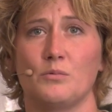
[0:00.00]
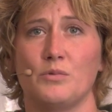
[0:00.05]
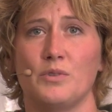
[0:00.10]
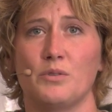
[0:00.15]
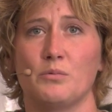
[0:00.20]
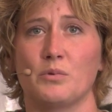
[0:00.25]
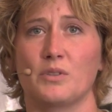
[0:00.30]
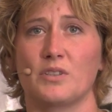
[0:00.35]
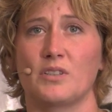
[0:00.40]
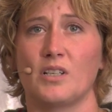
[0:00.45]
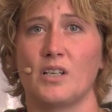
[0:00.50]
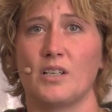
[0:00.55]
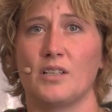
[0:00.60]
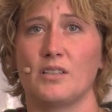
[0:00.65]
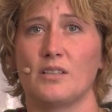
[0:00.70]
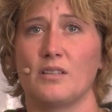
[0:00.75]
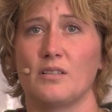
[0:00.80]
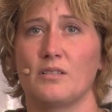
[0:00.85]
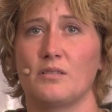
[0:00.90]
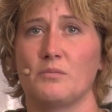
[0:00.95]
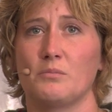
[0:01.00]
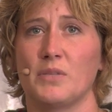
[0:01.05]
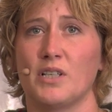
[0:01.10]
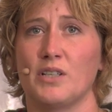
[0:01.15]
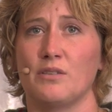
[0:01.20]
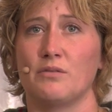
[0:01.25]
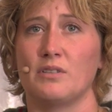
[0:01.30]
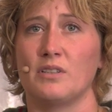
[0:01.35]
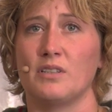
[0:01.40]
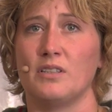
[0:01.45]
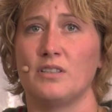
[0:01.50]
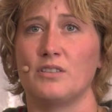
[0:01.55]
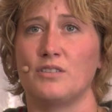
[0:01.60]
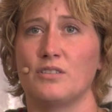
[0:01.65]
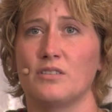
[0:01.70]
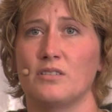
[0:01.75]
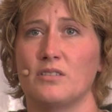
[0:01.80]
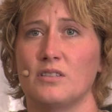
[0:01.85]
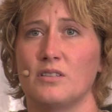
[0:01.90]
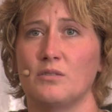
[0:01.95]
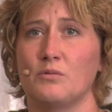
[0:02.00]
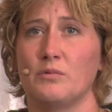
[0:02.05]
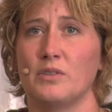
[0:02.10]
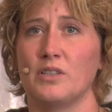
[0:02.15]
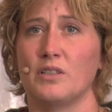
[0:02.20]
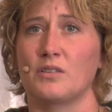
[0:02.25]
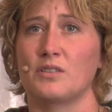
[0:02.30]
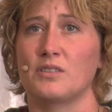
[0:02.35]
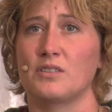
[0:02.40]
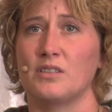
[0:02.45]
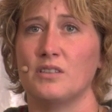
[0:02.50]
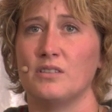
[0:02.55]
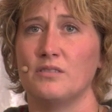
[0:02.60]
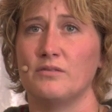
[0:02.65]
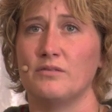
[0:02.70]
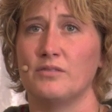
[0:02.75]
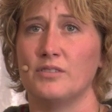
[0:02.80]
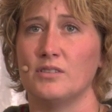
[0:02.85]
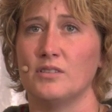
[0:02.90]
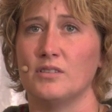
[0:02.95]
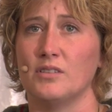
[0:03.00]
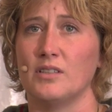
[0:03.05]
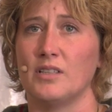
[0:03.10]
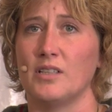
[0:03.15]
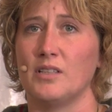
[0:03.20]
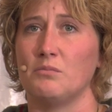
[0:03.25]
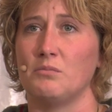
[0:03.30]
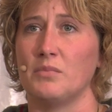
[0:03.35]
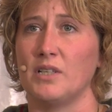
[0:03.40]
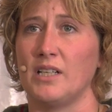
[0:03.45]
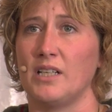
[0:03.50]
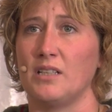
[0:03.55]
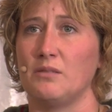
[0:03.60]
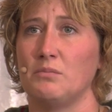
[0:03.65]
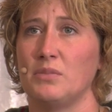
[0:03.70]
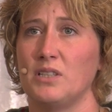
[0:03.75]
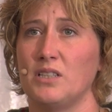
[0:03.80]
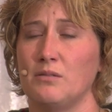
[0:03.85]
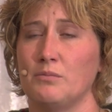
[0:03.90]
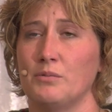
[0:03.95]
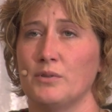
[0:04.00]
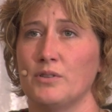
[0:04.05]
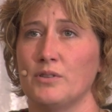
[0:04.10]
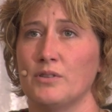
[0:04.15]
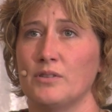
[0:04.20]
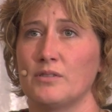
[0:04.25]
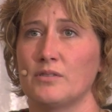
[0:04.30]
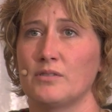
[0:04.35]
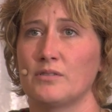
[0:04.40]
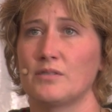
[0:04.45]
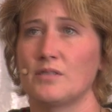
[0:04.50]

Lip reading: We were taught by religion that we are sinful and bad people,